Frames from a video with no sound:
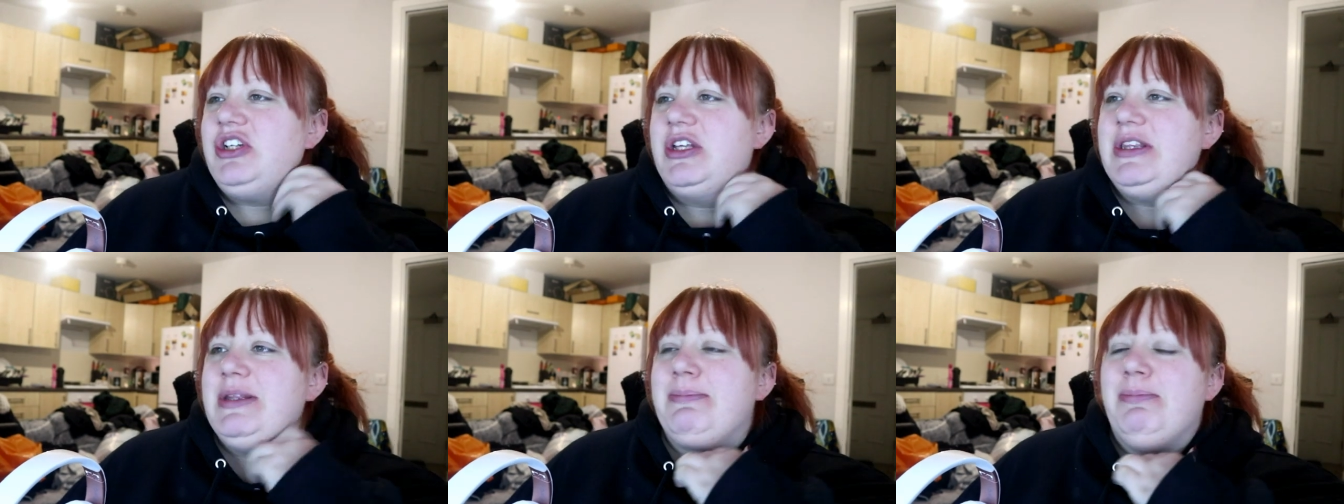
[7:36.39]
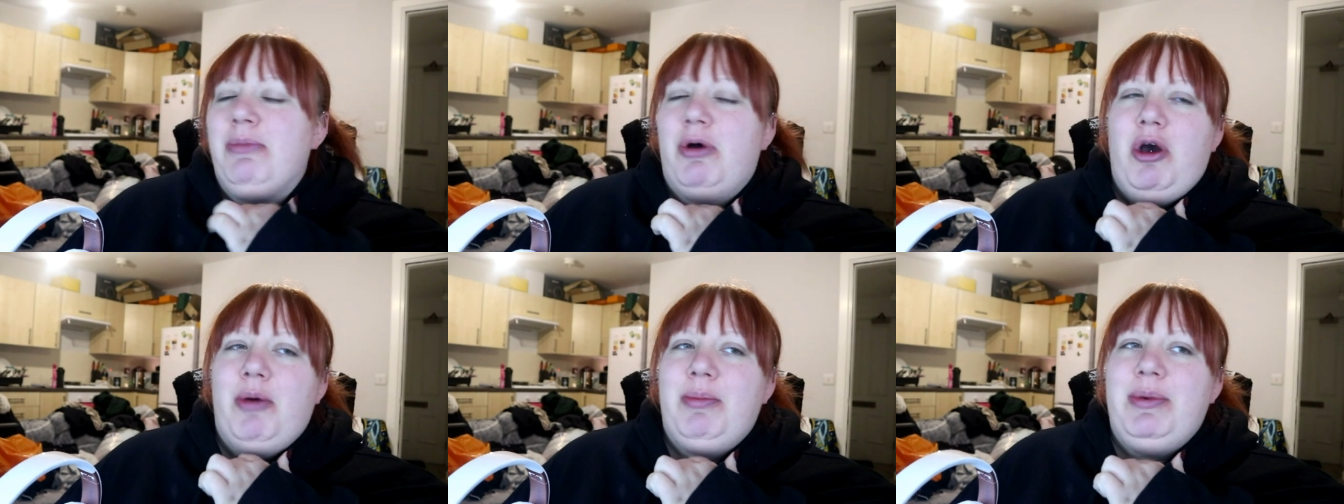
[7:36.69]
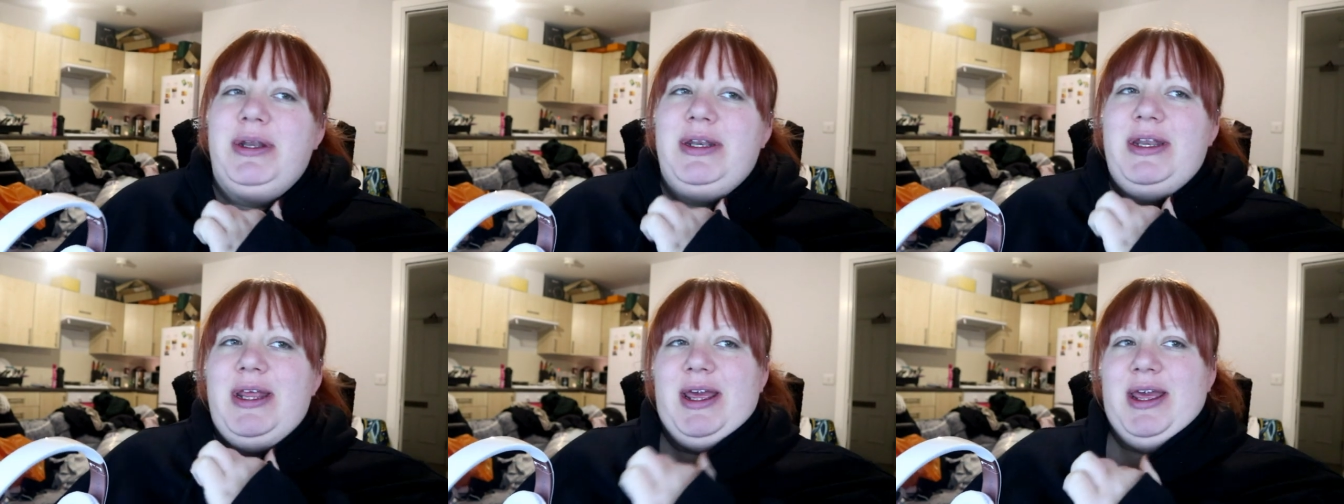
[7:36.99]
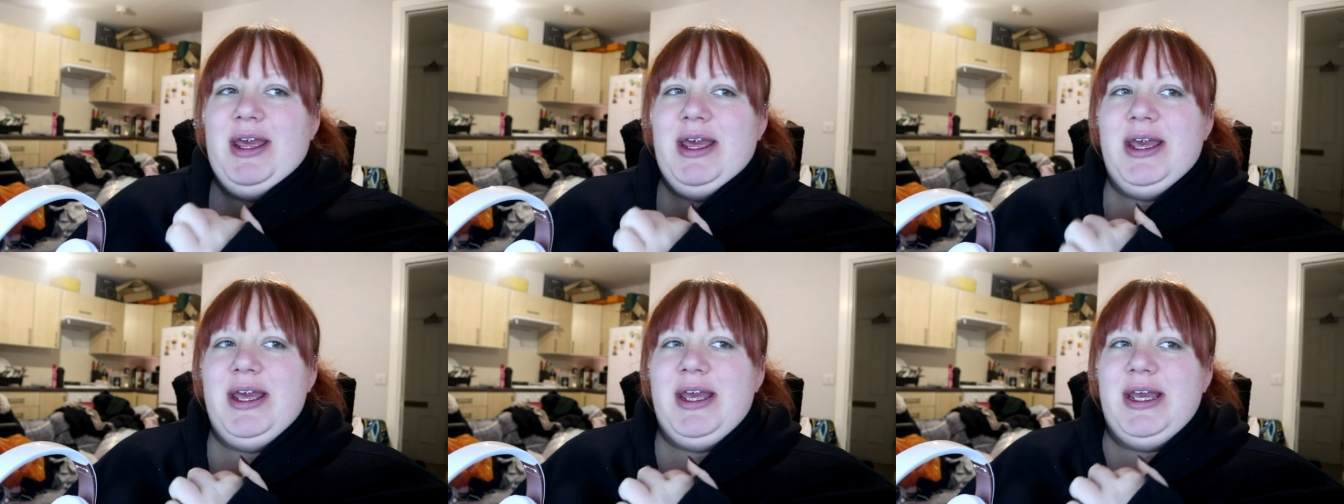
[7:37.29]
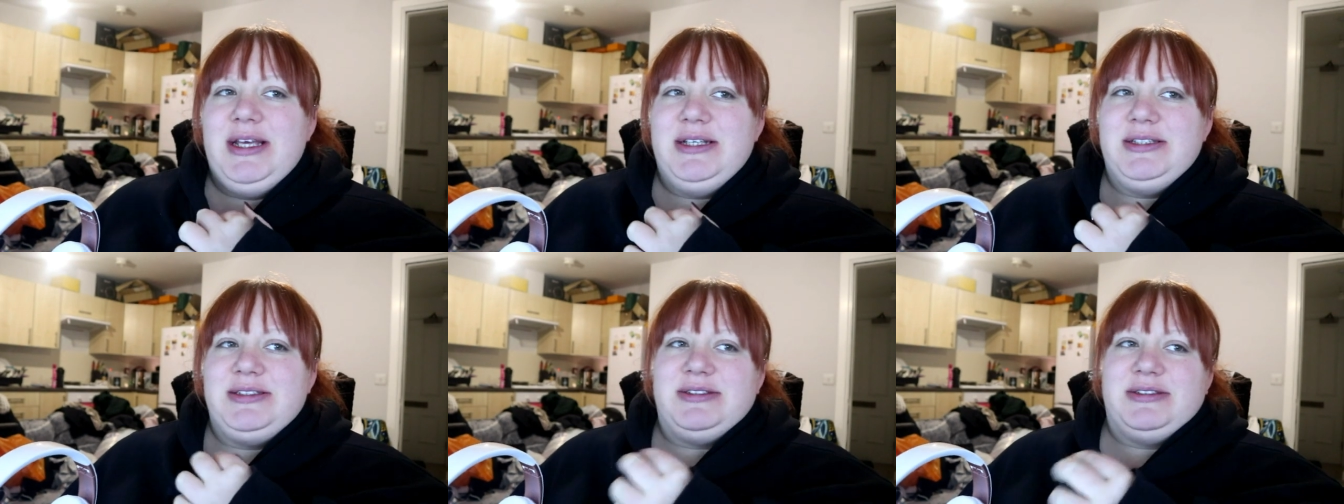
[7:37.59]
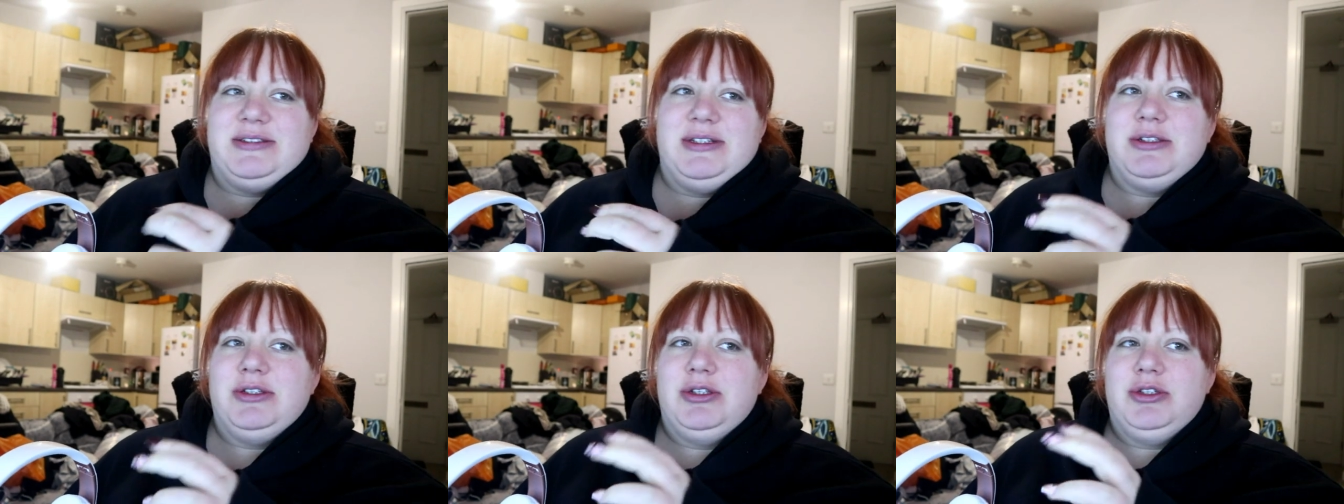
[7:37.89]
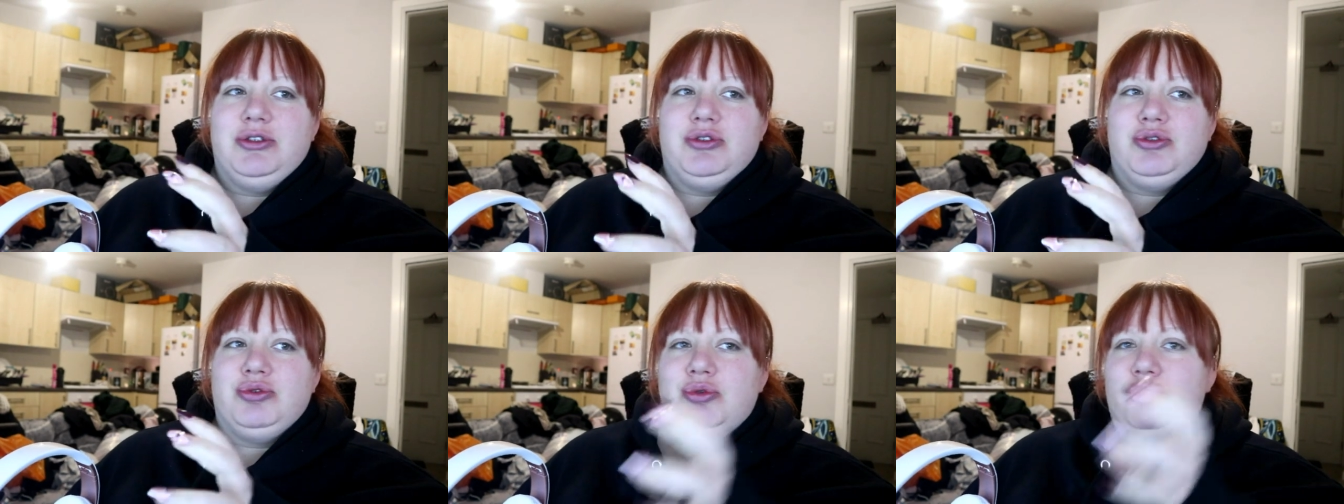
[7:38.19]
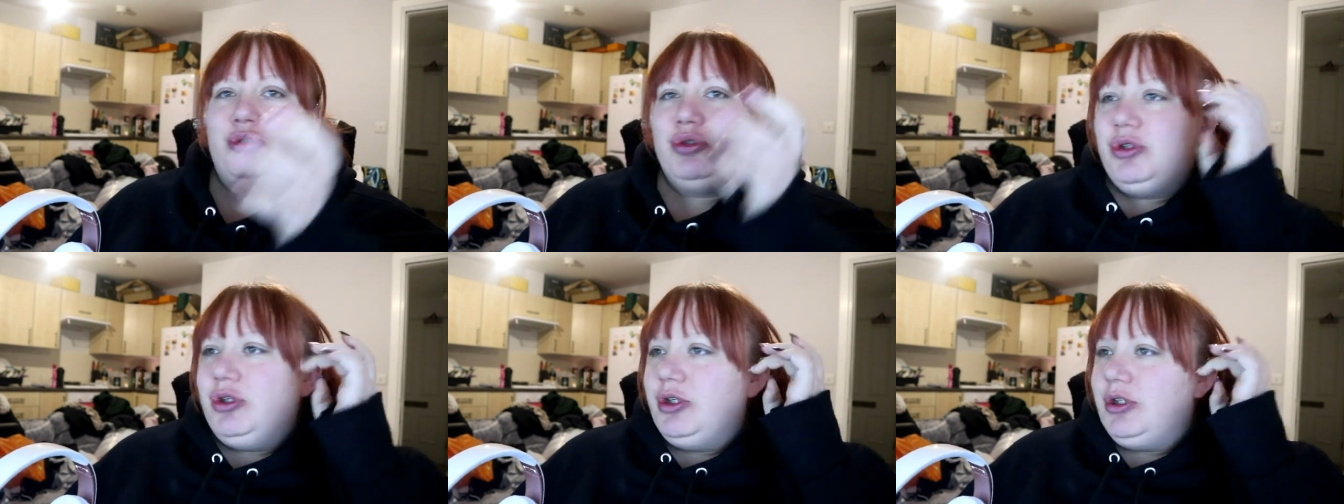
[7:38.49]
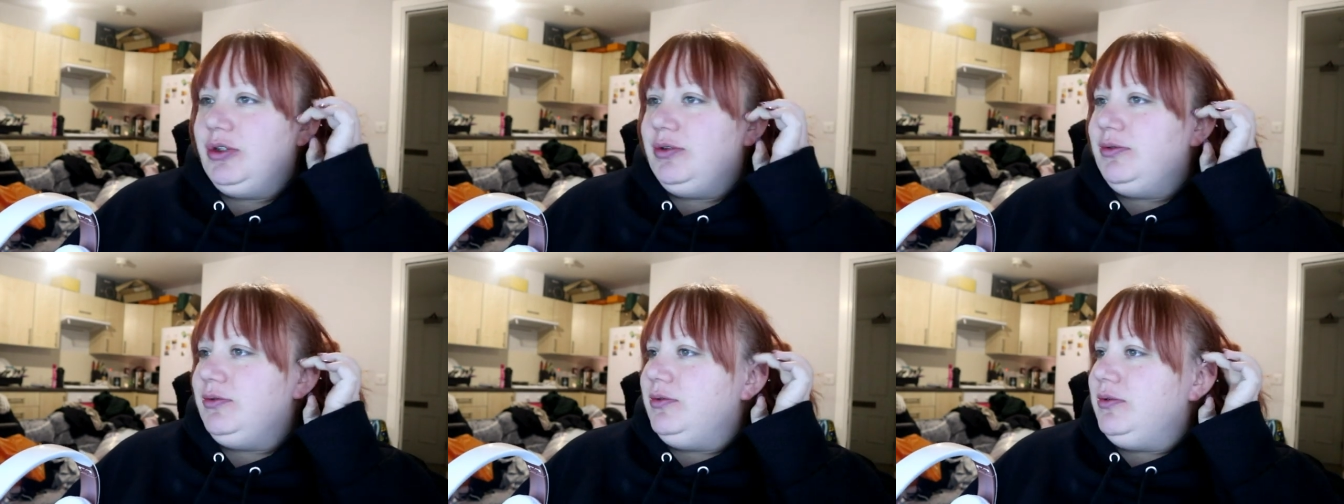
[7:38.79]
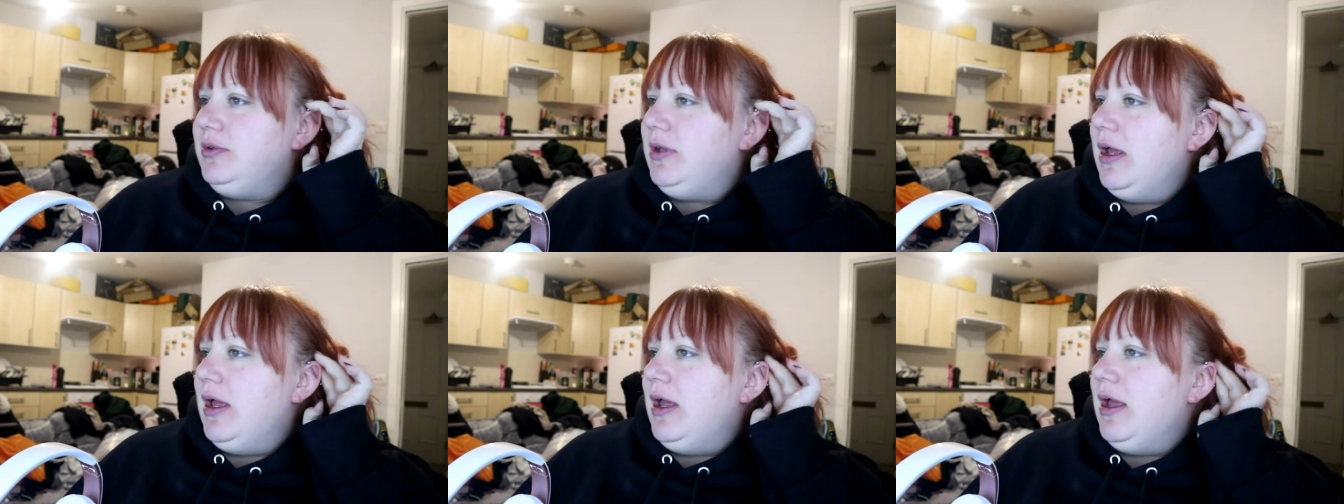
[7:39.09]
At the moment, he's still a drunken